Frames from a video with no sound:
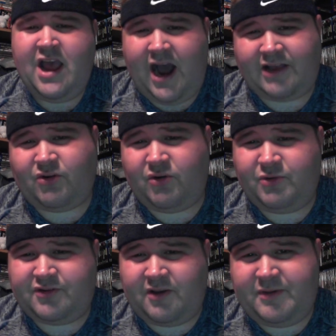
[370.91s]
I thought it
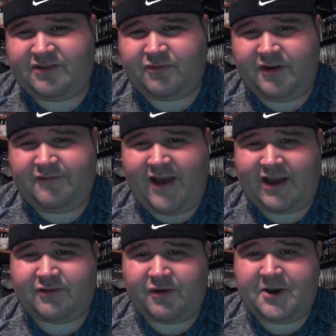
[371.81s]
was going to be Scream
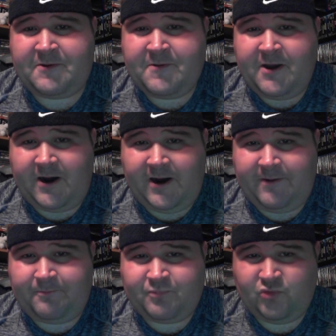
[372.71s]
Factory
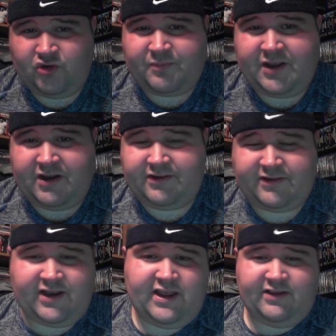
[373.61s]
just because
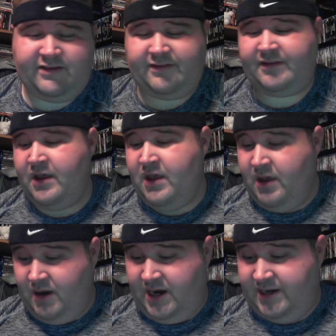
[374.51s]
it is,
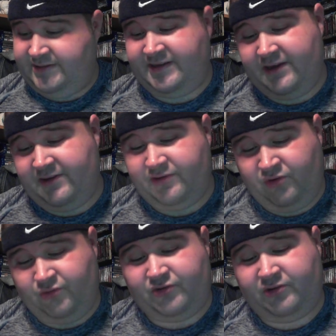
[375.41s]
to tell you the
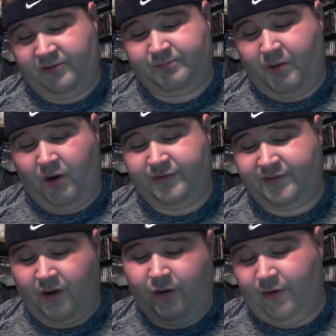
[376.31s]
truth, certain parts
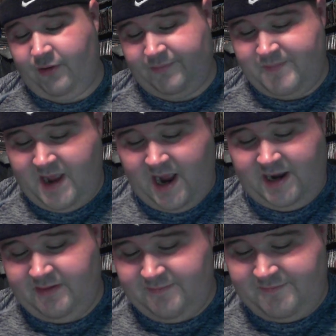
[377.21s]
are
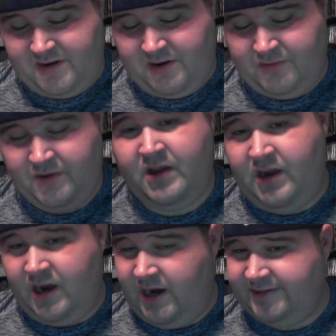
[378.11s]
kind of, you know,
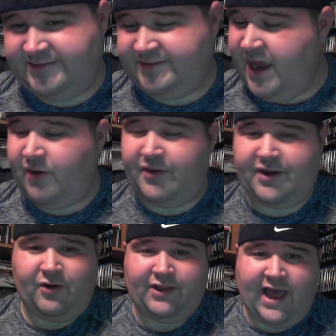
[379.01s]
scary
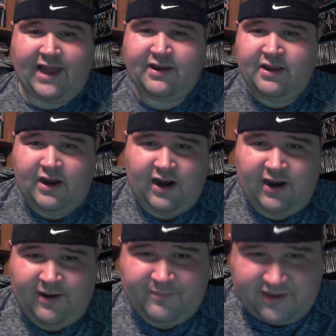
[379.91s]
and all that,
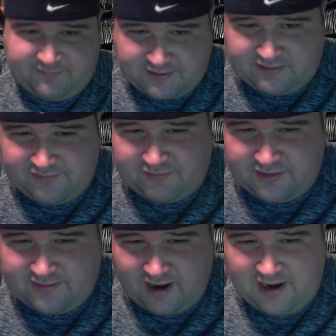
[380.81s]
especially for the
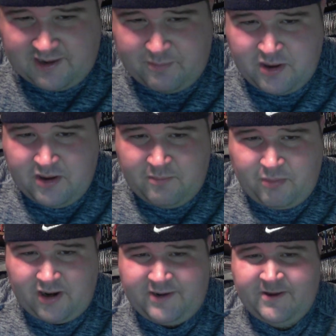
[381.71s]
time,
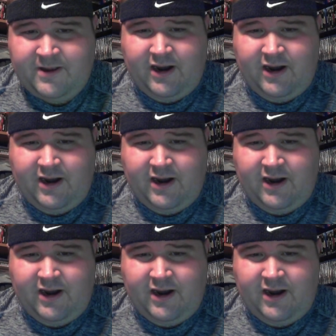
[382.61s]
but